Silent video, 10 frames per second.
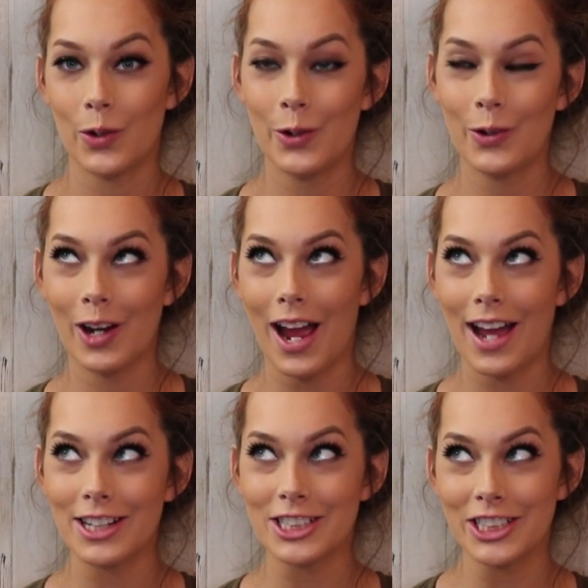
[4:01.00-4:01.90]
we were
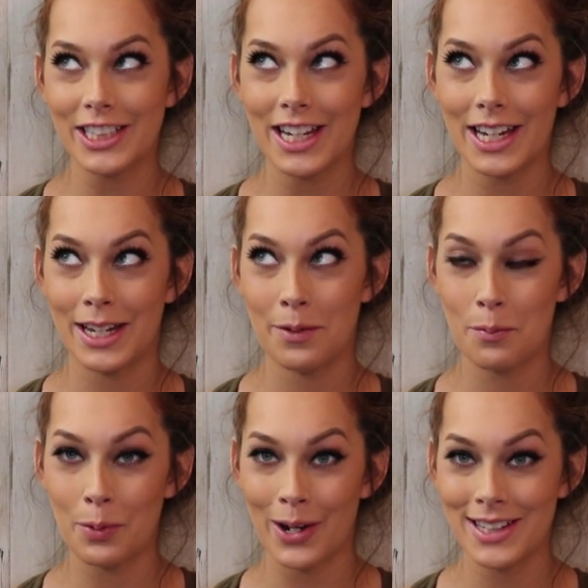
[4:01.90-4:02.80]
actually in
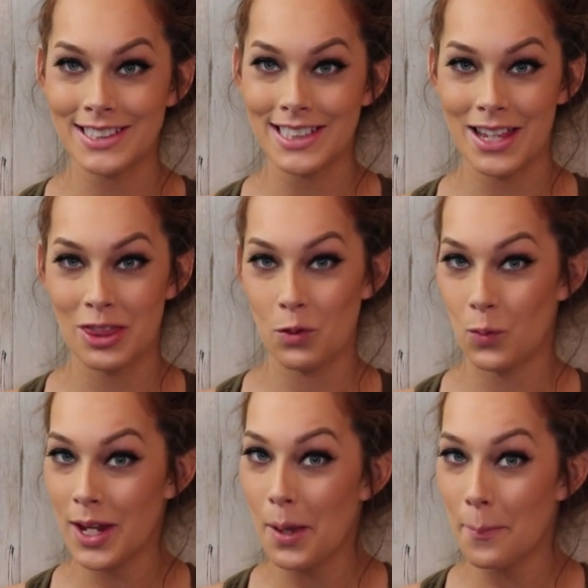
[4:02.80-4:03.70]
Branson the
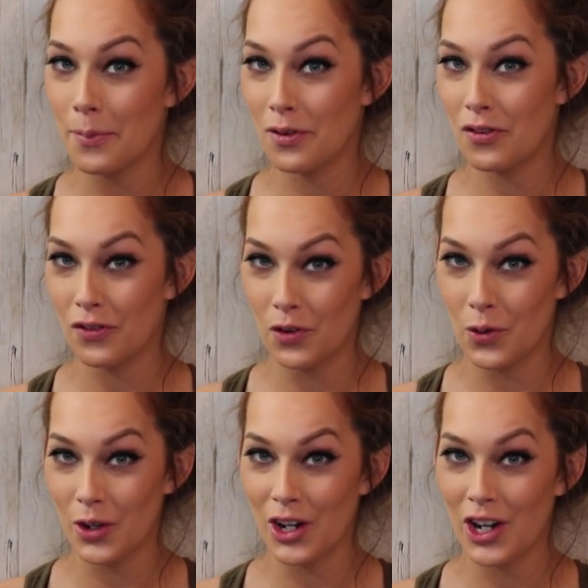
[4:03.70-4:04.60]
week
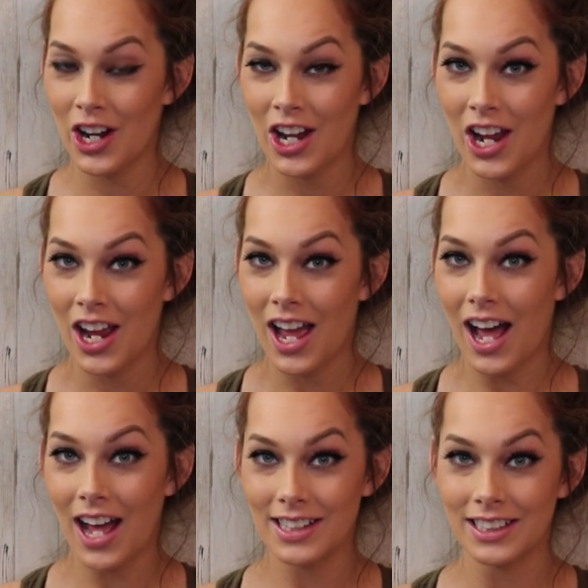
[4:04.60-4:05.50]
before
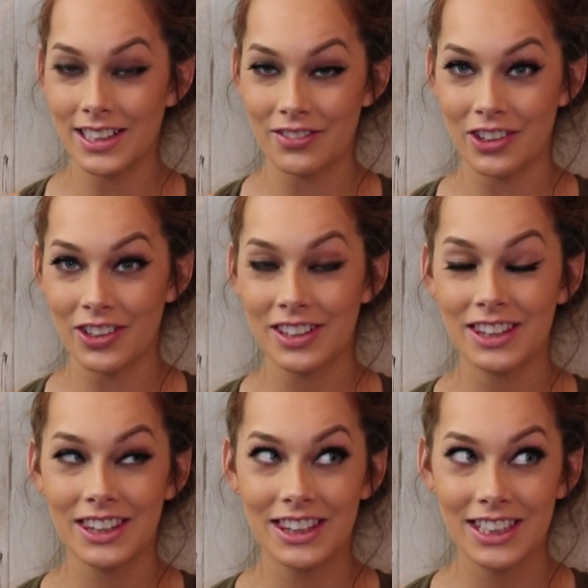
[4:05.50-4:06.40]
I delivered.
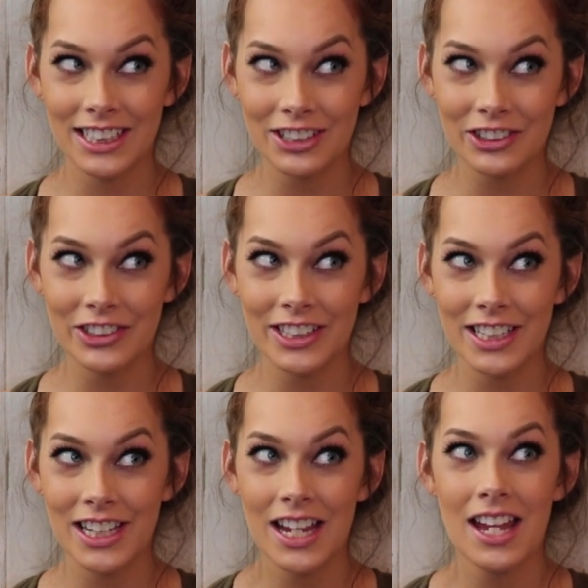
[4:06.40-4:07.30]

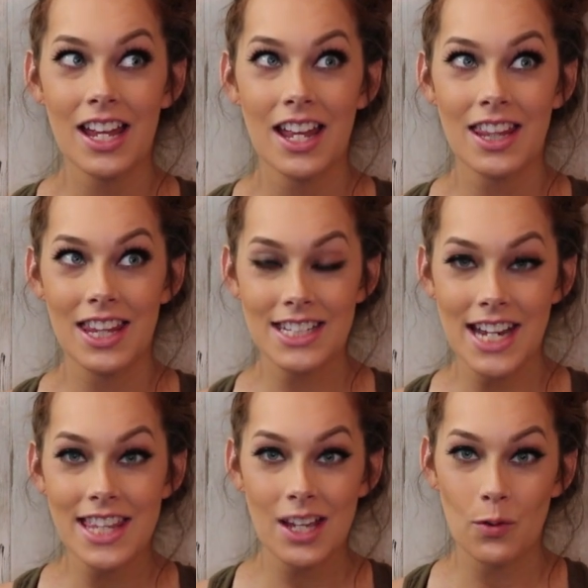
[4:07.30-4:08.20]
Literally the
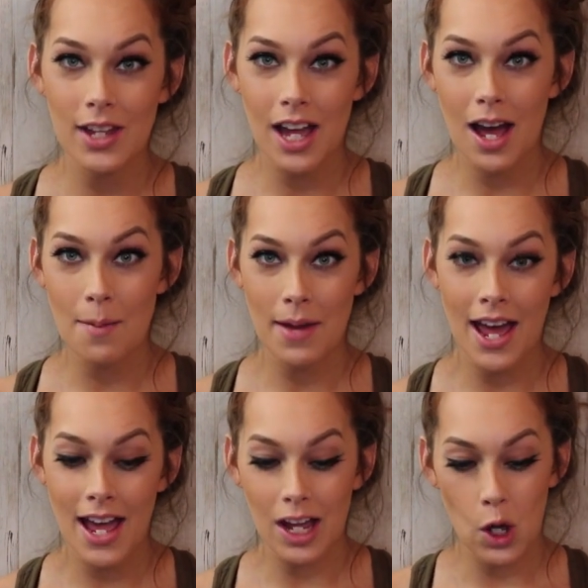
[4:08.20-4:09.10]
day that we got
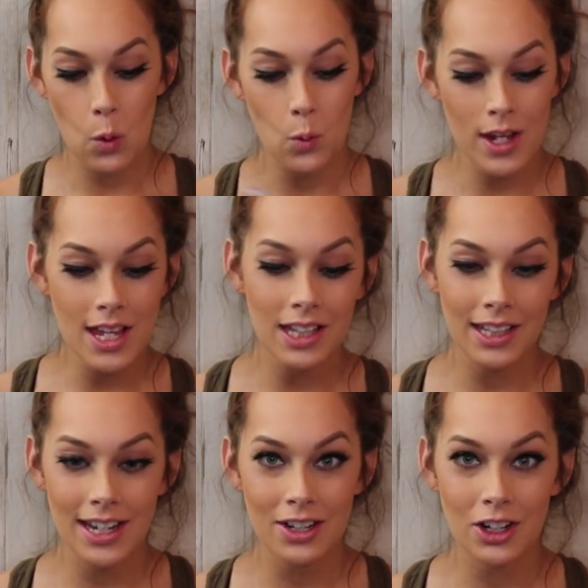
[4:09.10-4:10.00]
back, a week
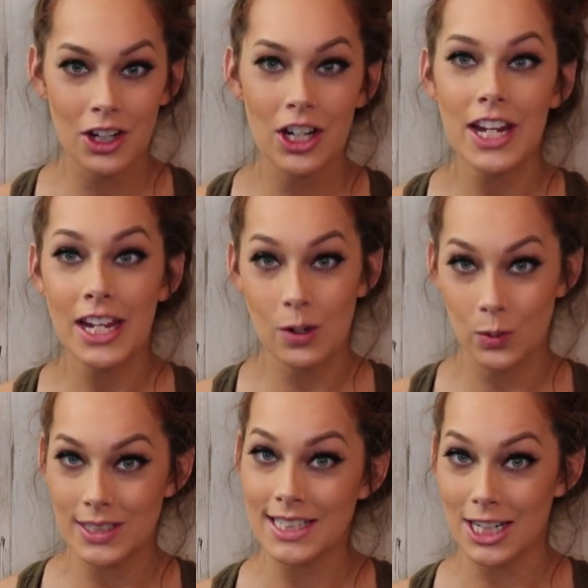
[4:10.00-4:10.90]
later, he
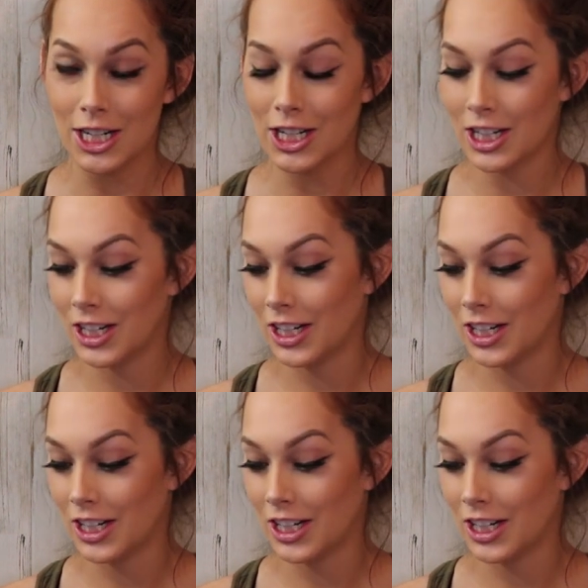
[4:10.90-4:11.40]
was there.